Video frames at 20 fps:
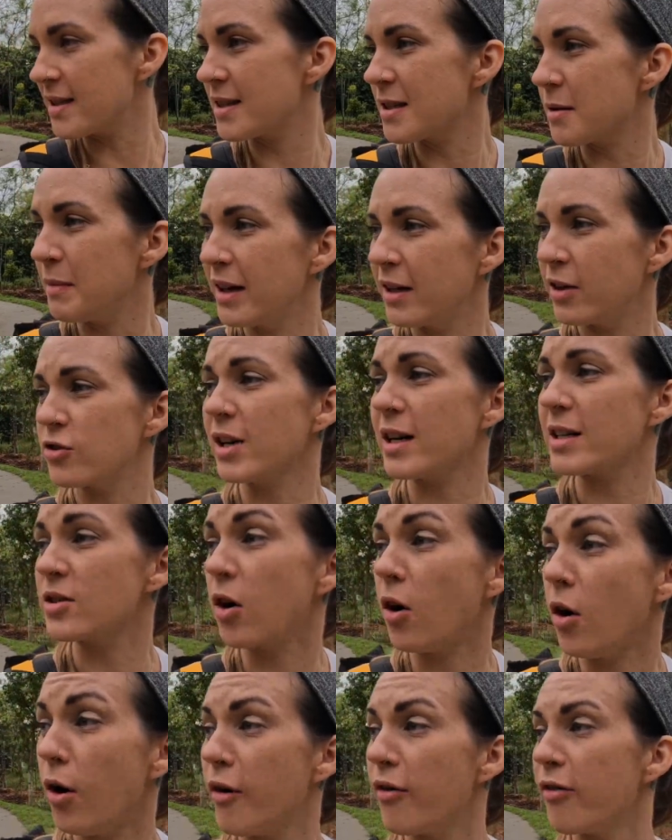There's some little tracks
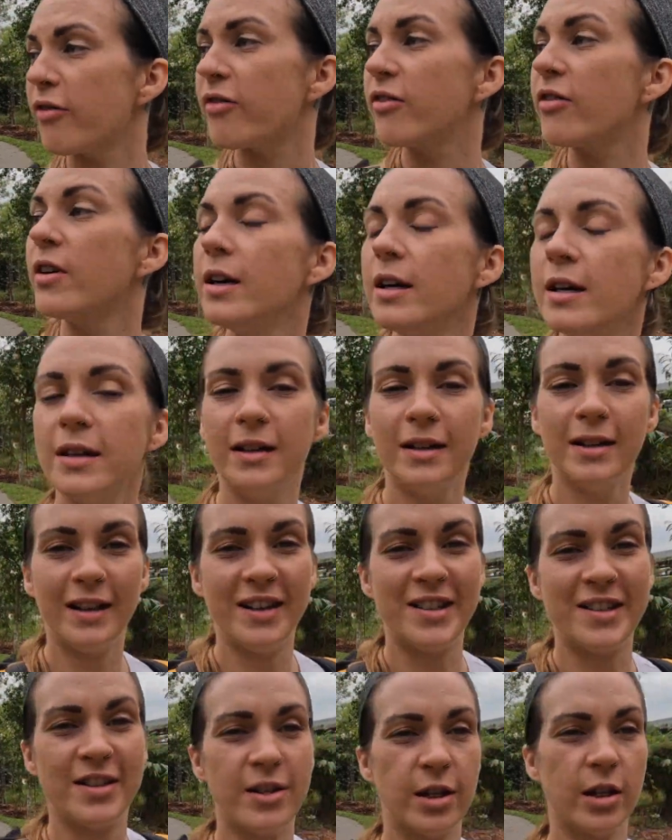off
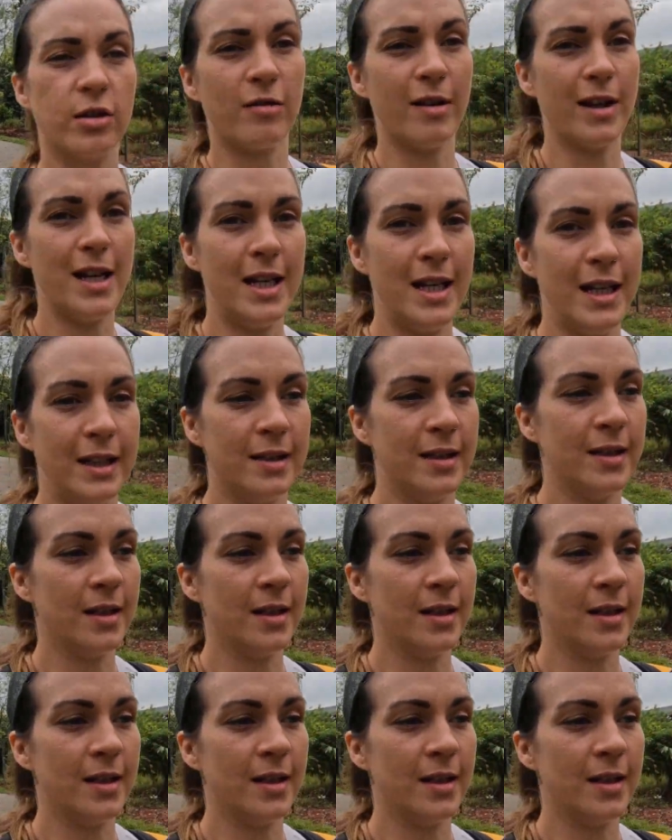into the green,